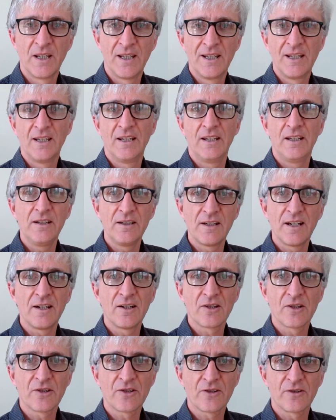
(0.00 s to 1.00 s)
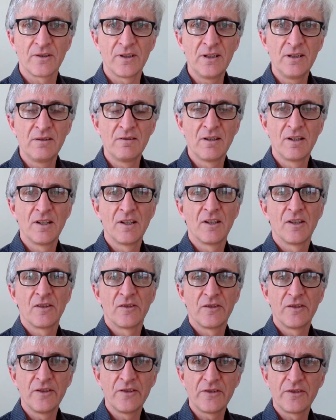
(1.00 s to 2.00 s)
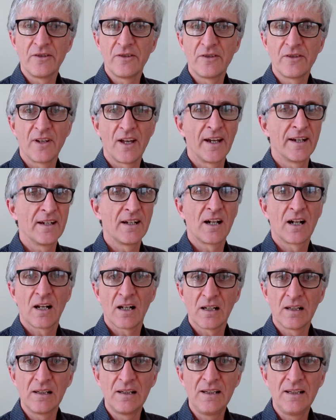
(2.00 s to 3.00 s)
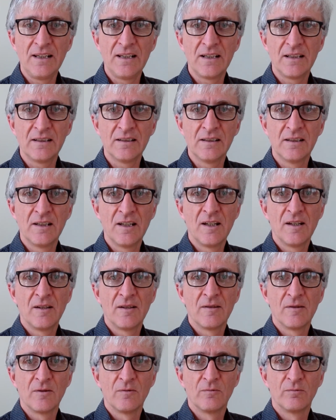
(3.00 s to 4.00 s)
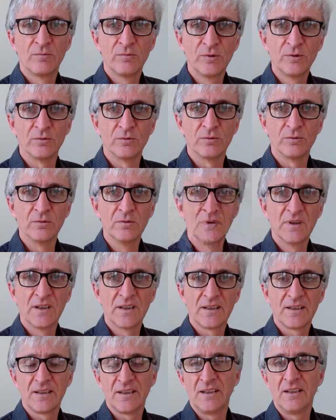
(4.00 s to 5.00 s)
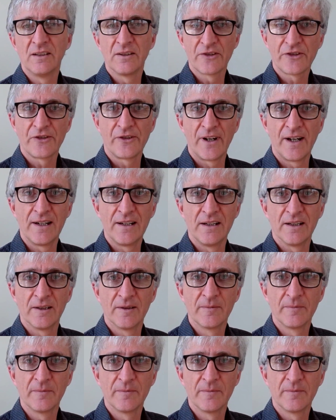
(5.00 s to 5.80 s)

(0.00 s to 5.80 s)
In dentistry, this is a clear rule in Australia.